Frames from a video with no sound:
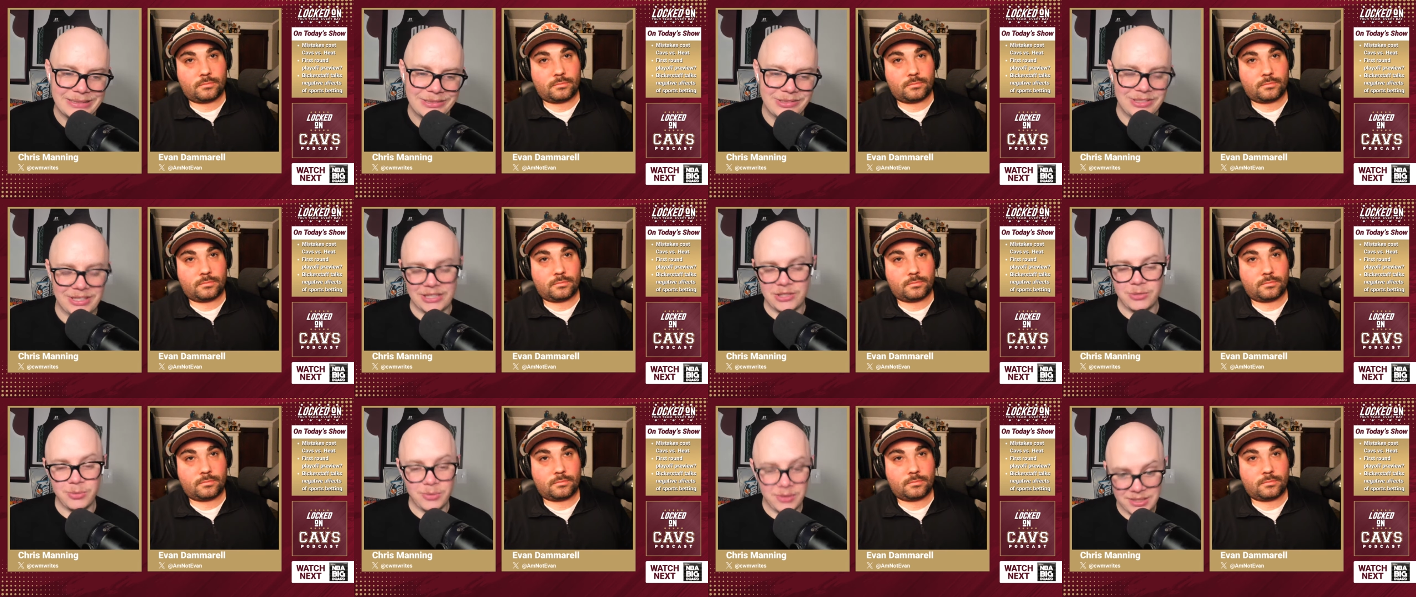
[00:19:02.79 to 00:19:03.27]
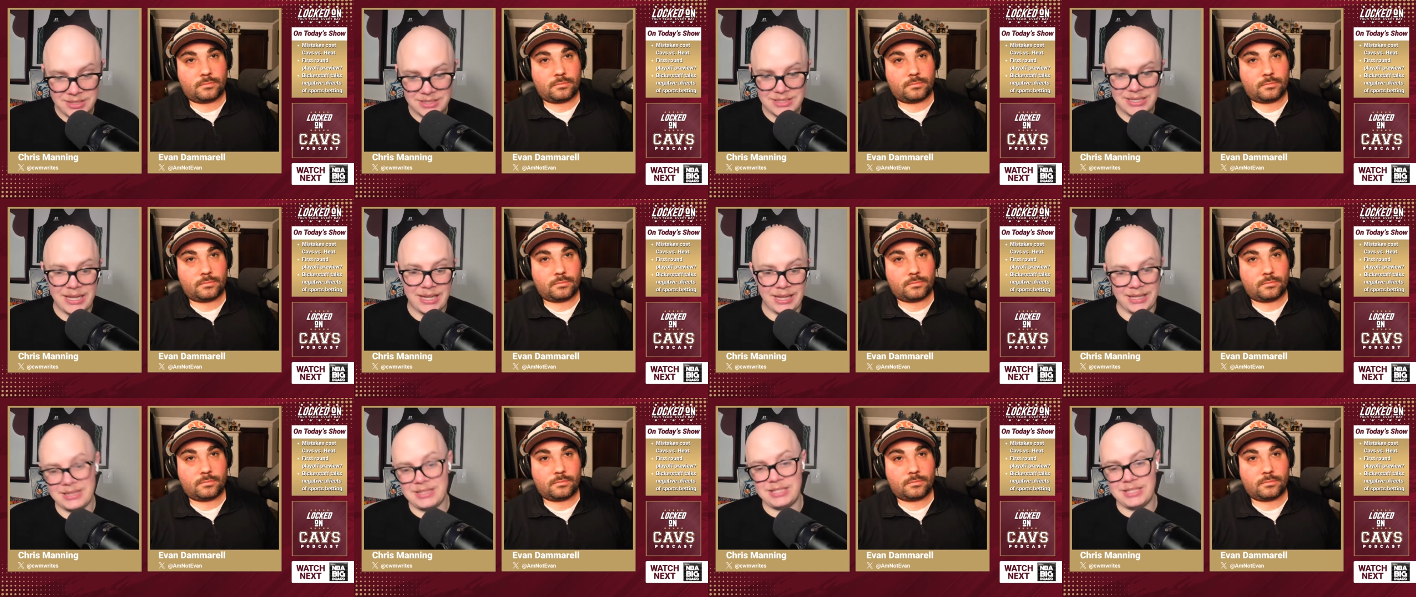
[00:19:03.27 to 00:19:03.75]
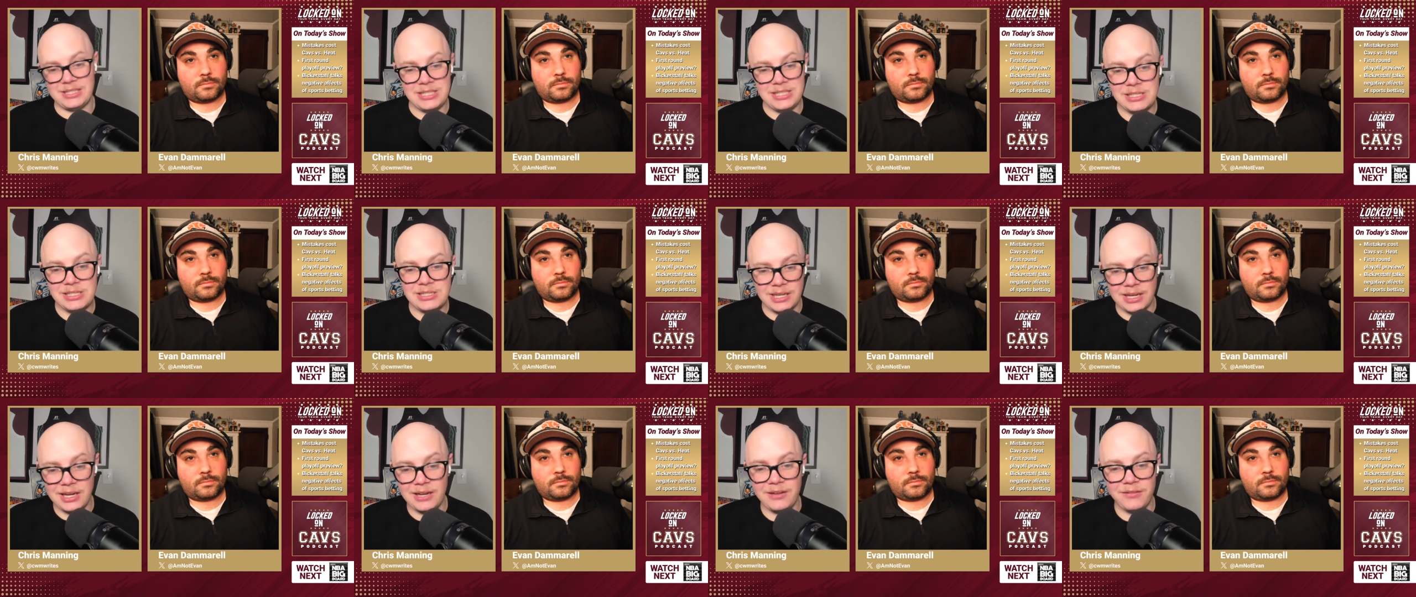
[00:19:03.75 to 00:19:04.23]
Speaker 1: So that's where this is at. Like, this
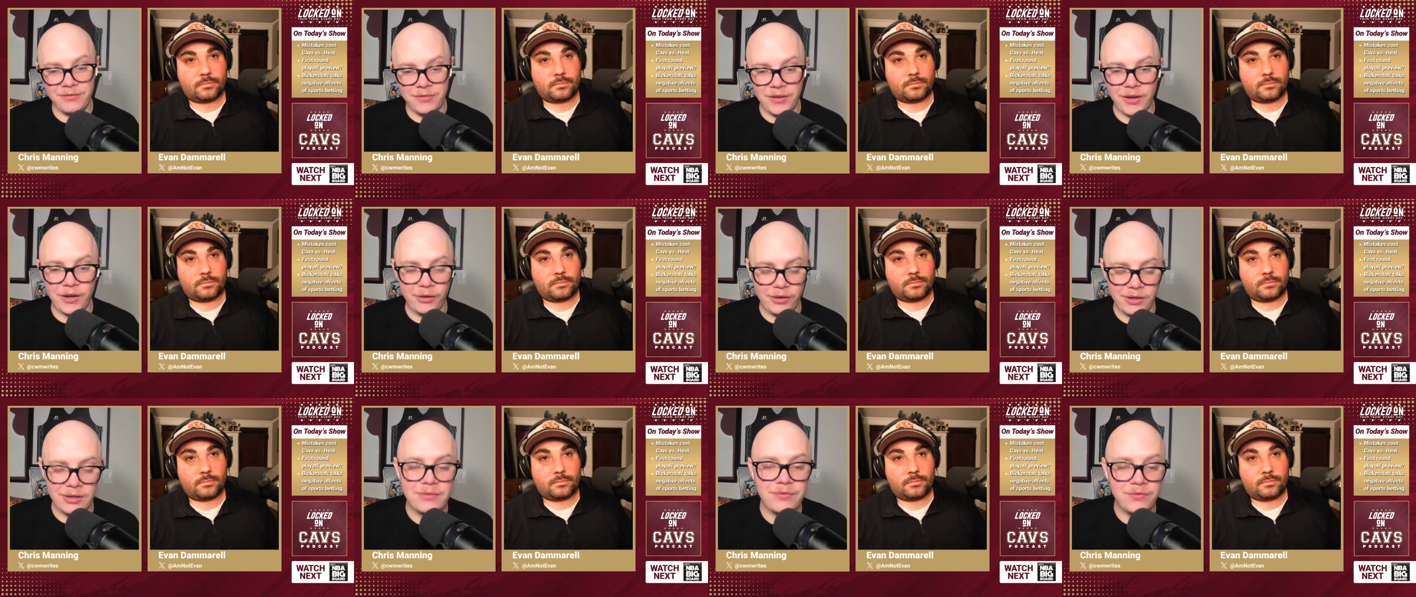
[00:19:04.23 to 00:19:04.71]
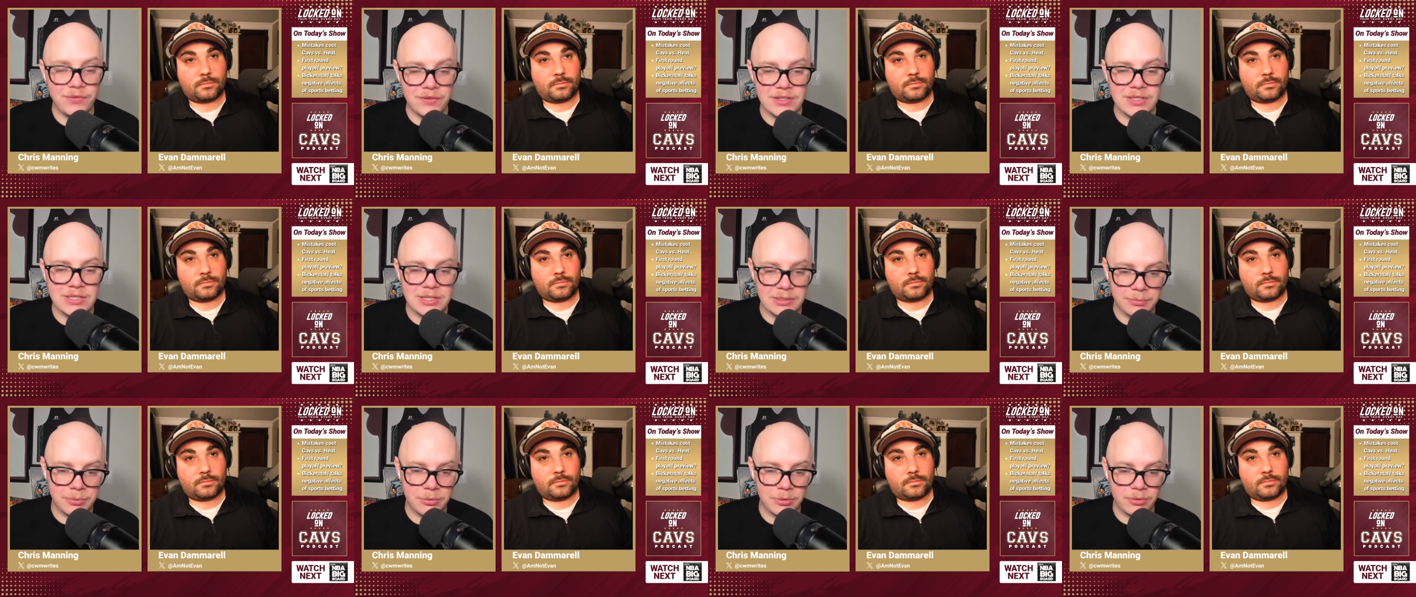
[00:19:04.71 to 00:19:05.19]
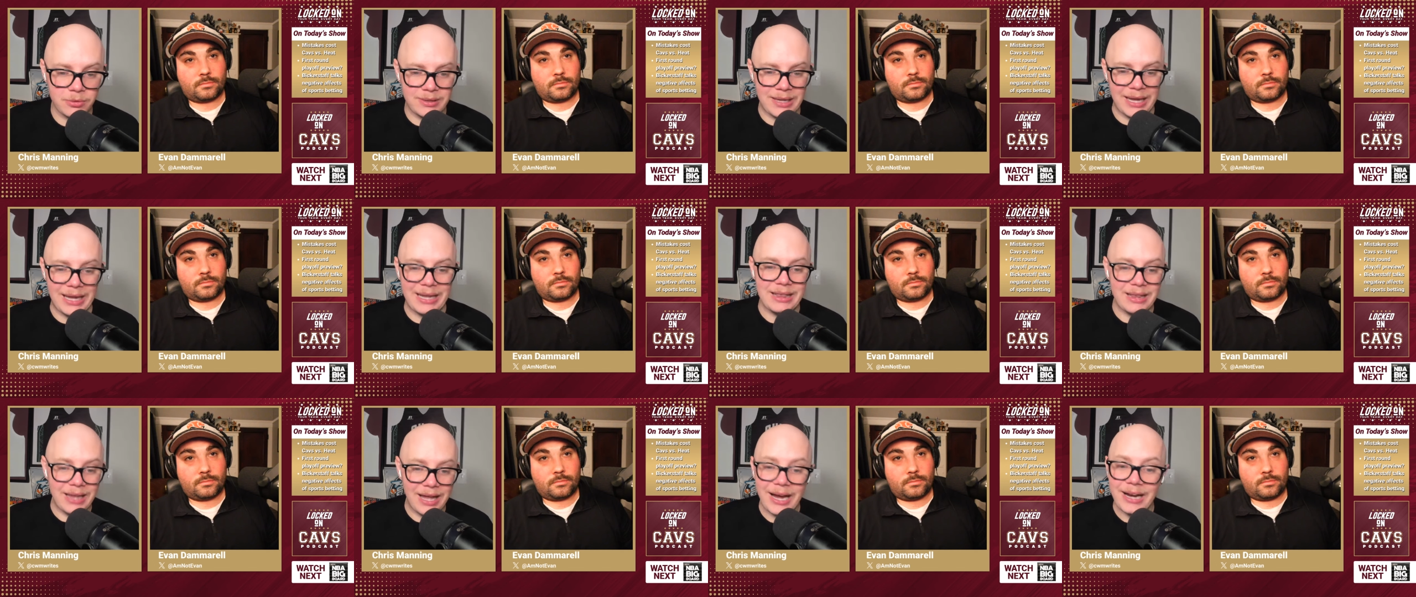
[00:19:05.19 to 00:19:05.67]
is like a very feasible,
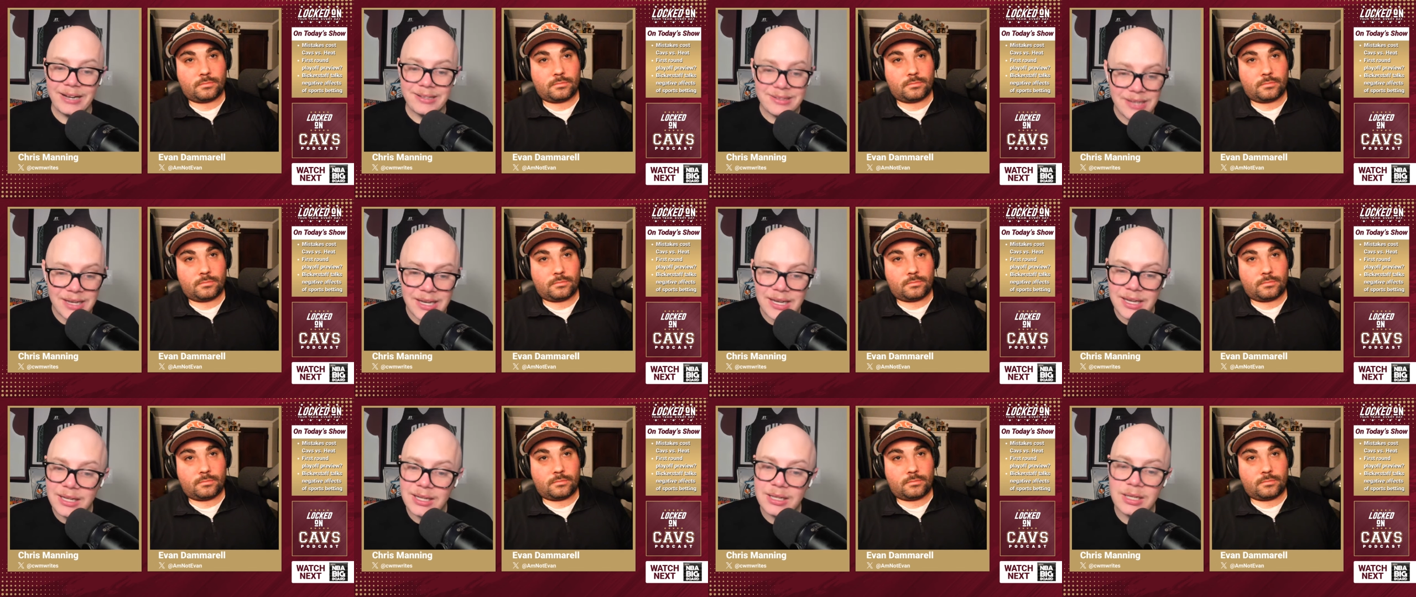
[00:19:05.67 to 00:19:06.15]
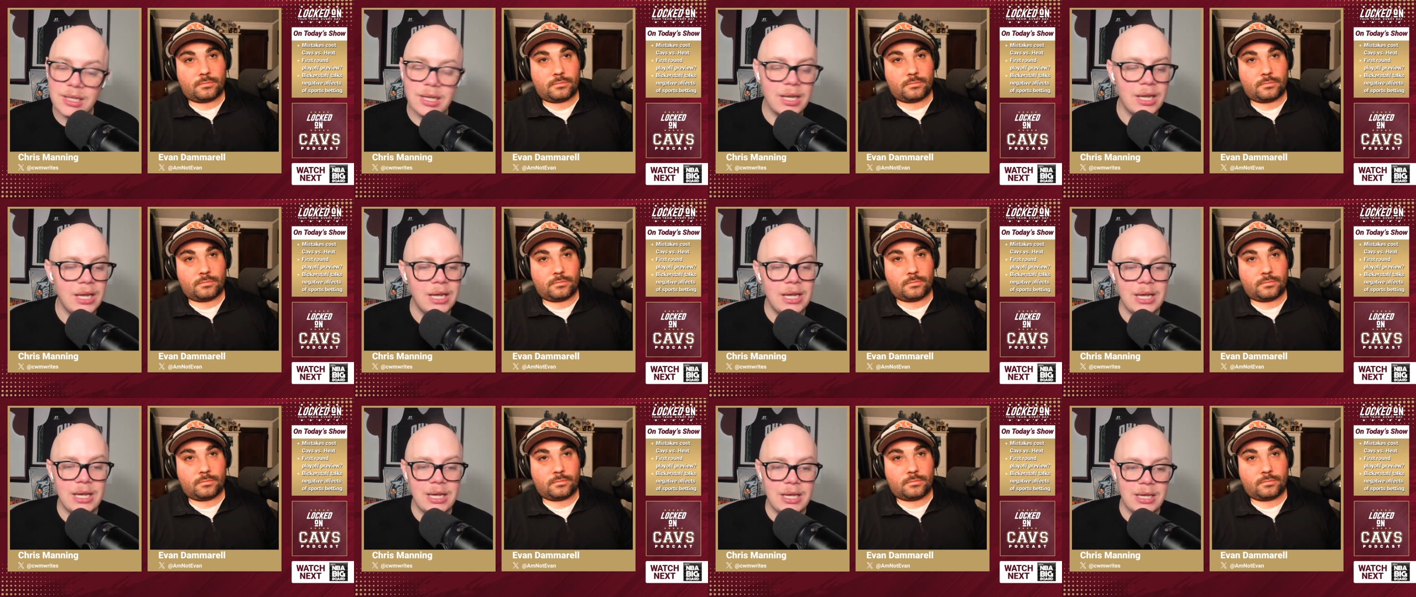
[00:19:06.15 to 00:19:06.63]
not locked in.